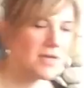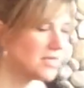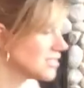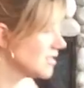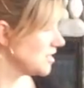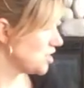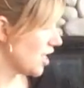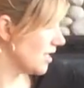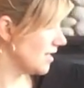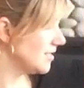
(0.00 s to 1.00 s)
going to check
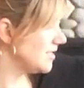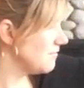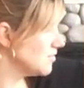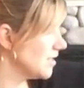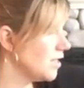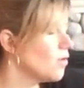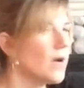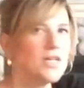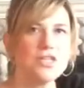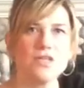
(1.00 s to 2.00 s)
in and see if there's any
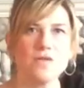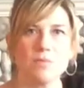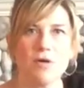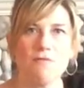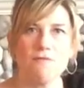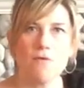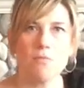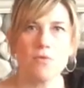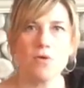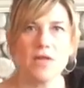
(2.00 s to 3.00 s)
questions about foam
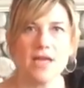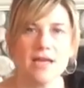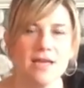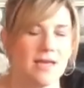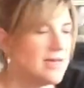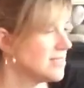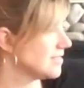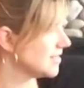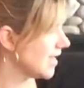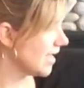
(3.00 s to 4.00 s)
rolling, since I
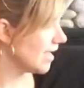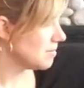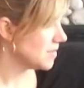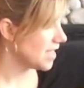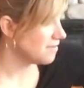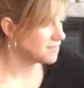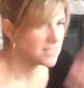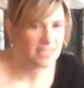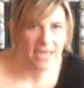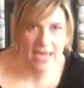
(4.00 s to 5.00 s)
am live
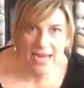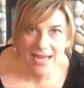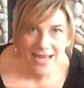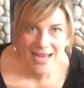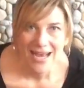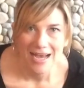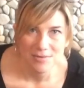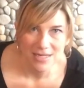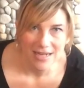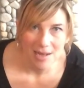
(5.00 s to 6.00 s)
today. I'm just going
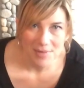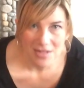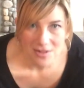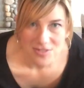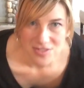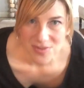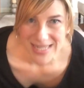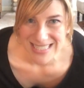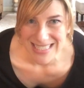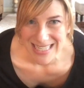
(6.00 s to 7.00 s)
to come a little closer so I can see.